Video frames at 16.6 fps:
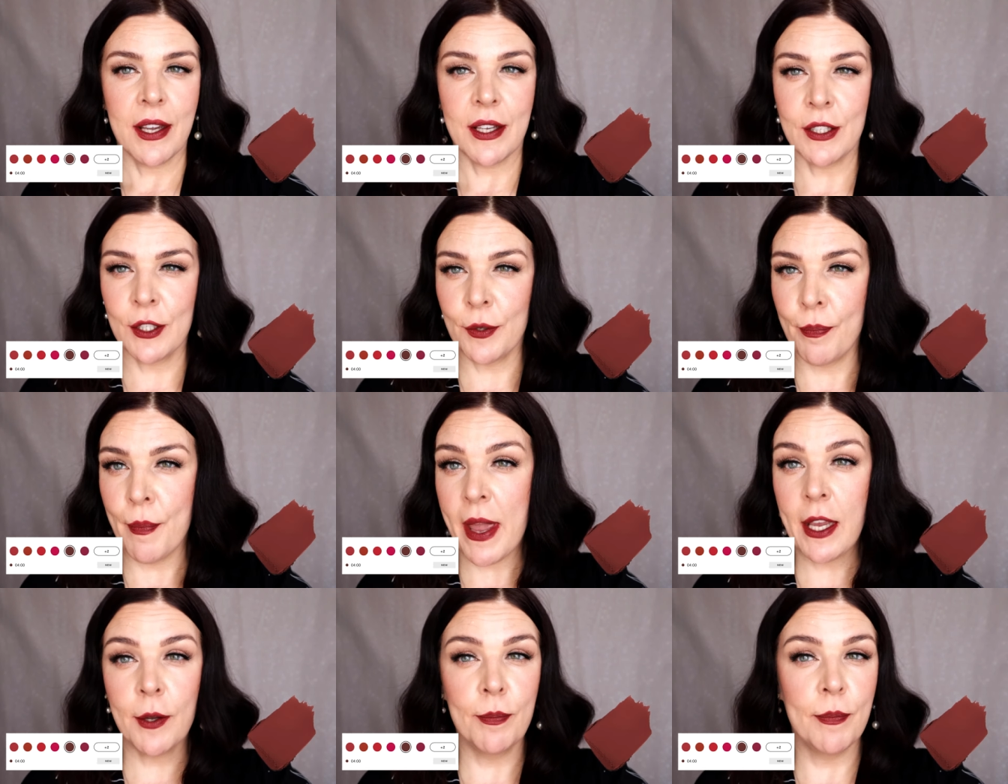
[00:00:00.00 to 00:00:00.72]
It's
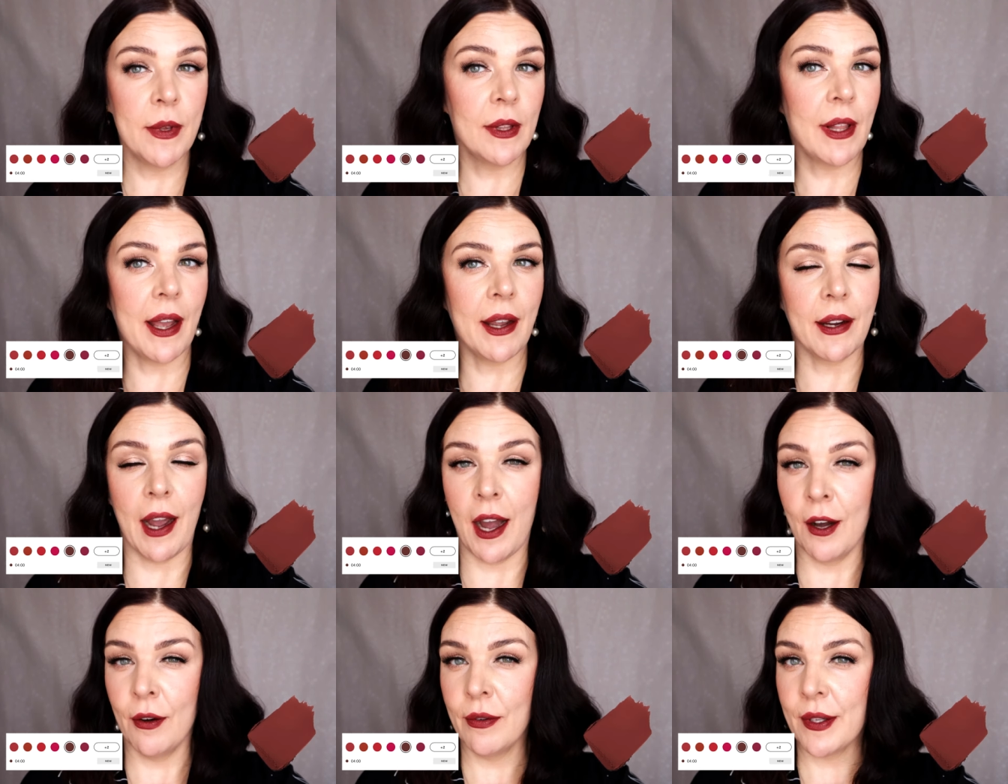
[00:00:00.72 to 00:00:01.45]
make me like,
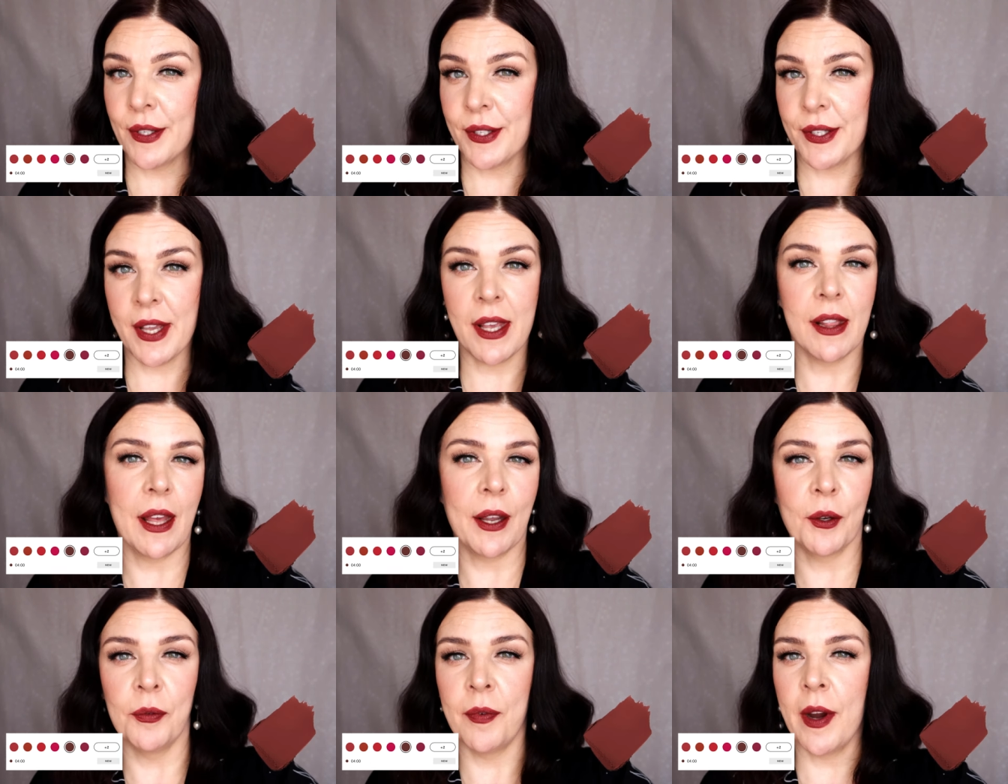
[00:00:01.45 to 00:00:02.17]
I will say
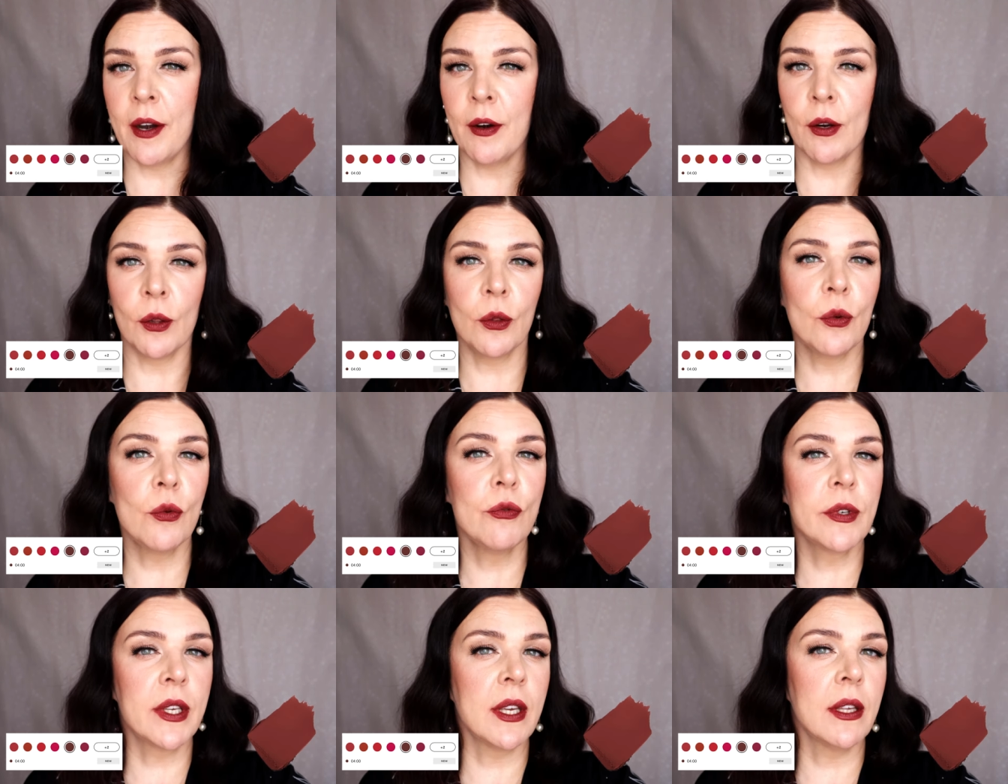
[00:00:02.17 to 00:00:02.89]
like very
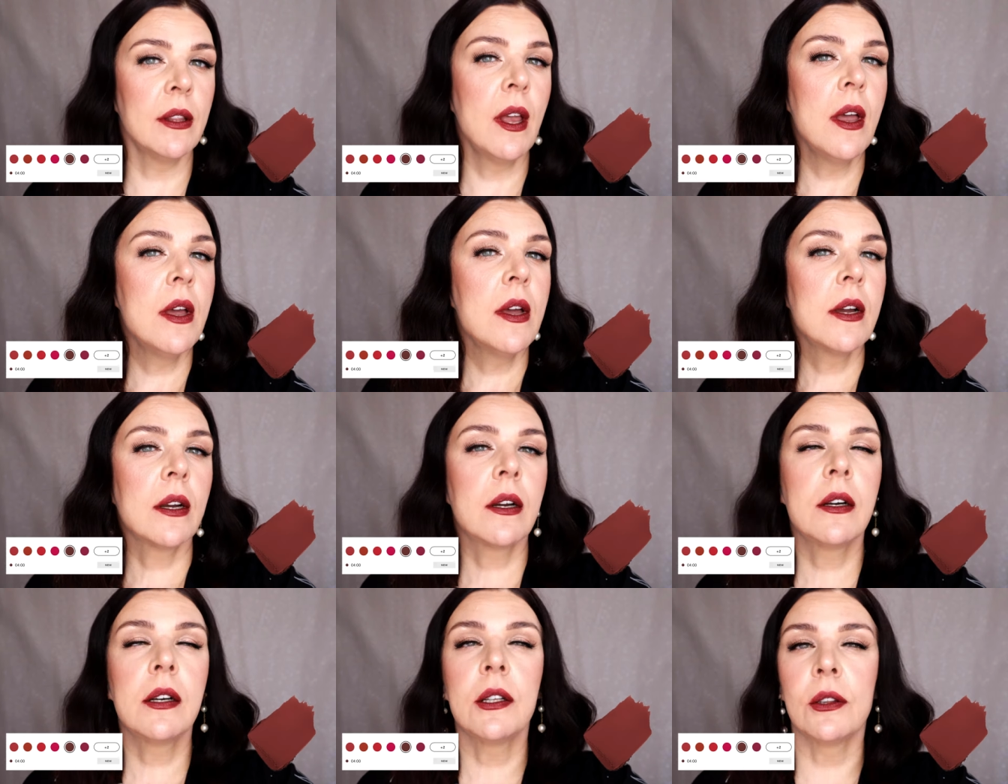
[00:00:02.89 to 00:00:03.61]
looking
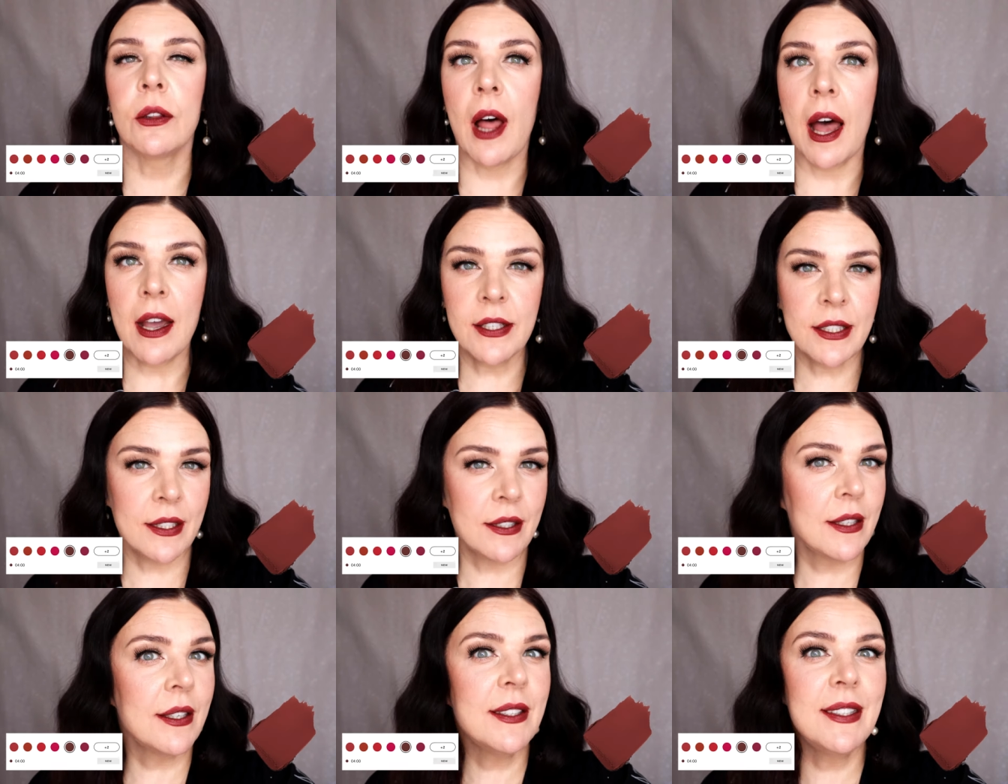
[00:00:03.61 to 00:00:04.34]

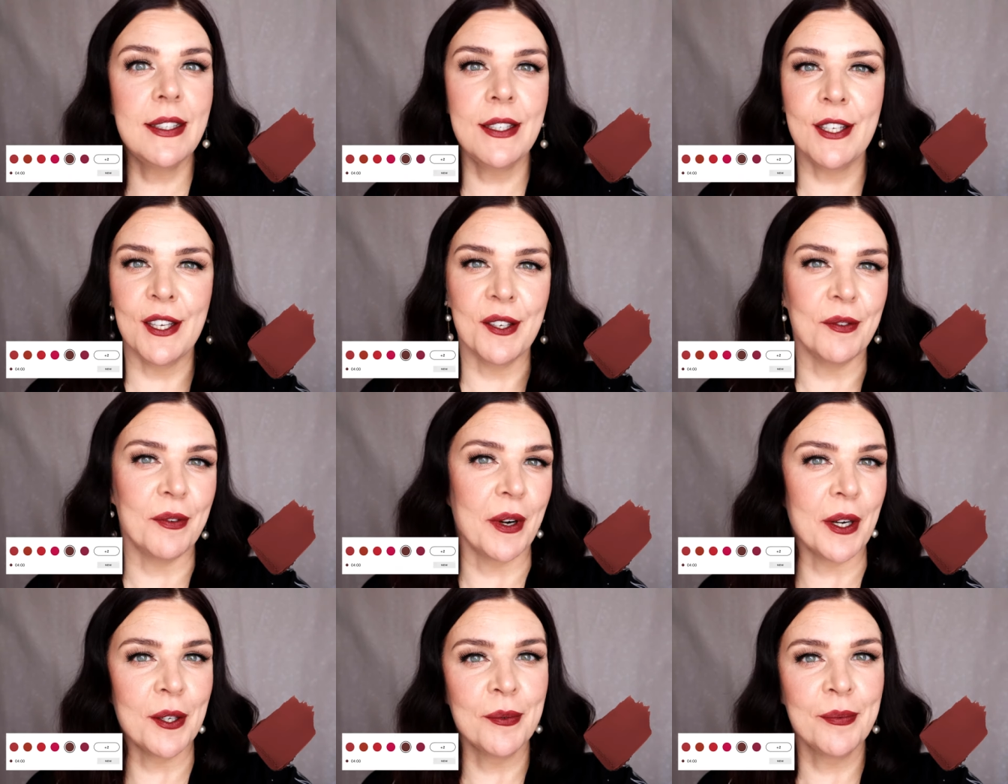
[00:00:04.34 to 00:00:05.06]
Classy
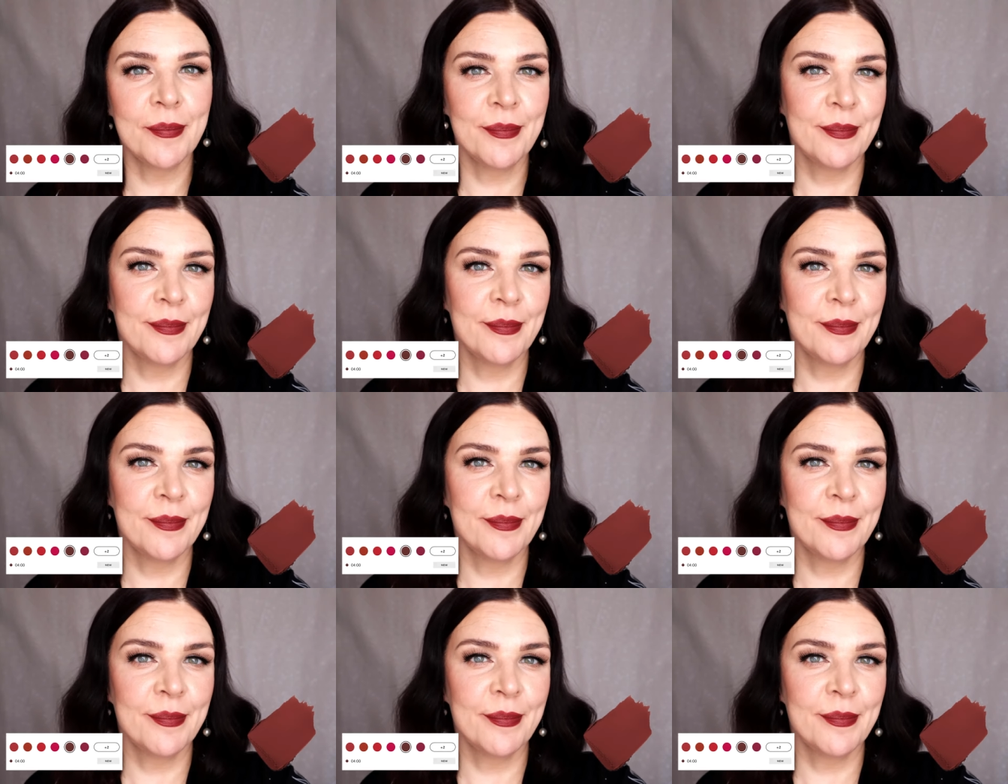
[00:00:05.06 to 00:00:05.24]
Diva.